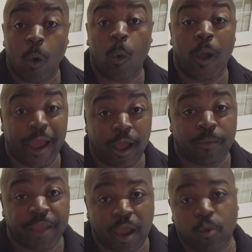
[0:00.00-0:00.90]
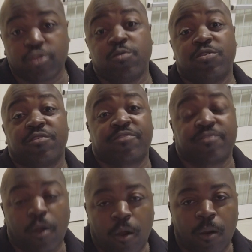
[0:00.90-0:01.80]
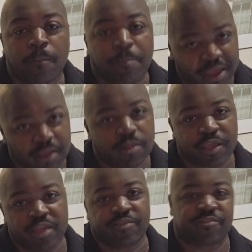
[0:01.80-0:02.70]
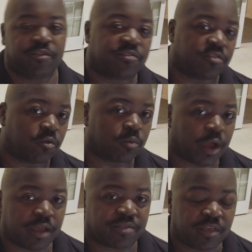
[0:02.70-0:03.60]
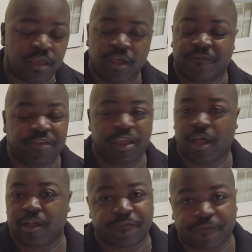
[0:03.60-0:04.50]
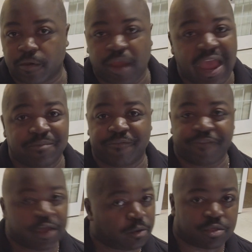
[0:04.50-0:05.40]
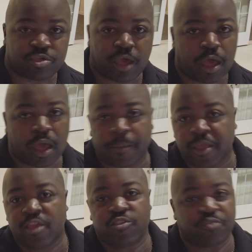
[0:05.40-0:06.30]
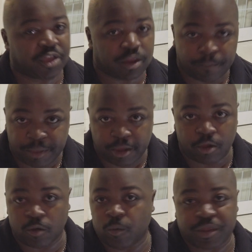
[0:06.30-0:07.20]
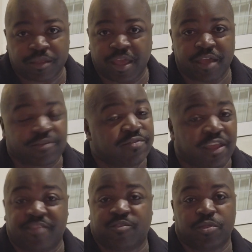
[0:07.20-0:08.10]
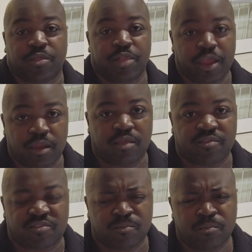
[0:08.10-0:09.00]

Wow, now what you just saw may look innocent to you, right? A videographer having fun on the job, drinking a beer with the guests, dancing with the ladies.